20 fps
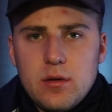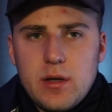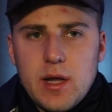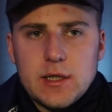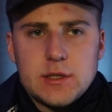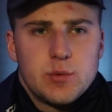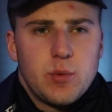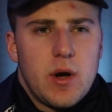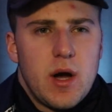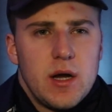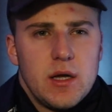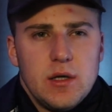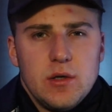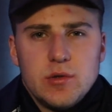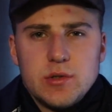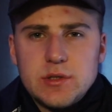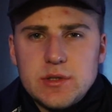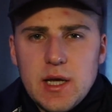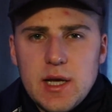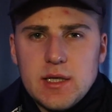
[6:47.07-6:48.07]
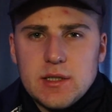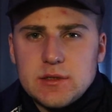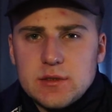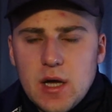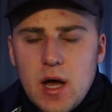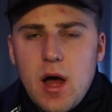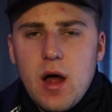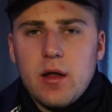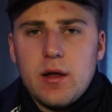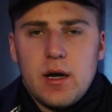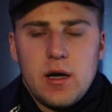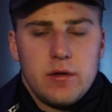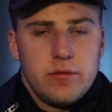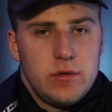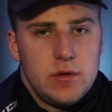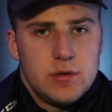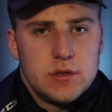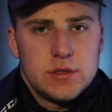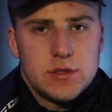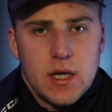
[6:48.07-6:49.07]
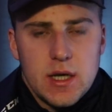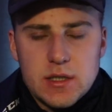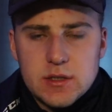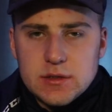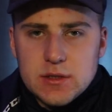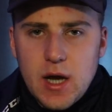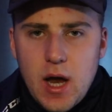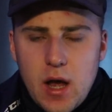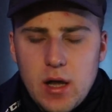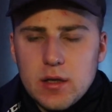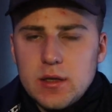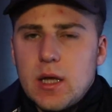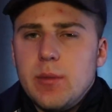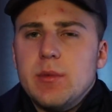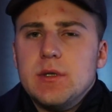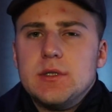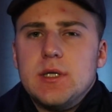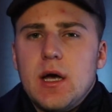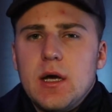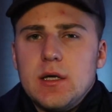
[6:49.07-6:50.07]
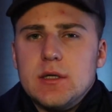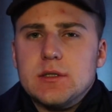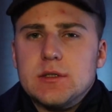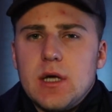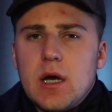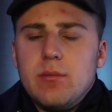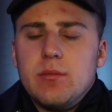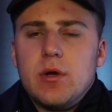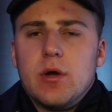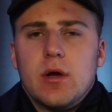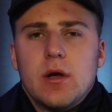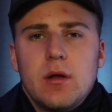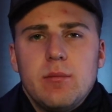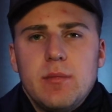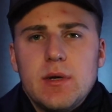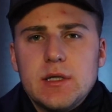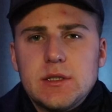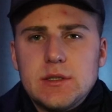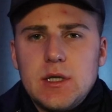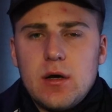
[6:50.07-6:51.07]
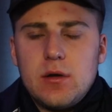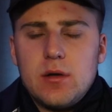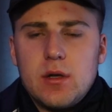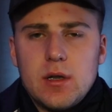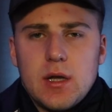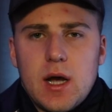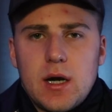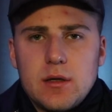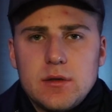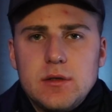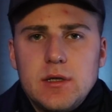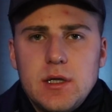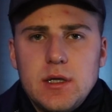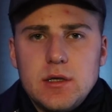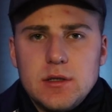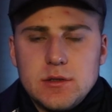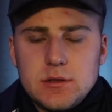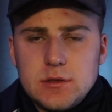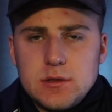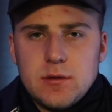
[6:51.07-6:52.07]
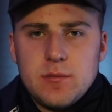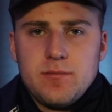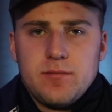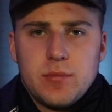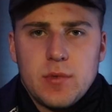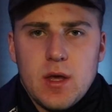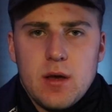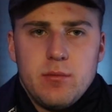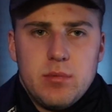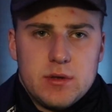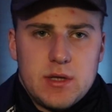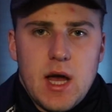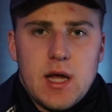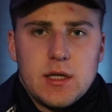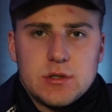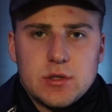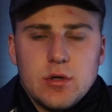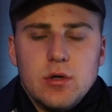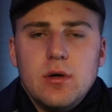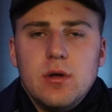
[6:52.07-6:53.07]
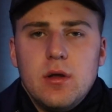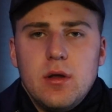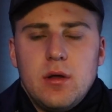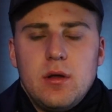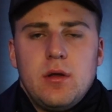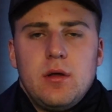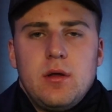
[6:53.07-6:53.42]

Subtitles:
That's why you stay solid. And if you stay solid, let me tell you something, you're going to miss out on a lot of things. But that's good.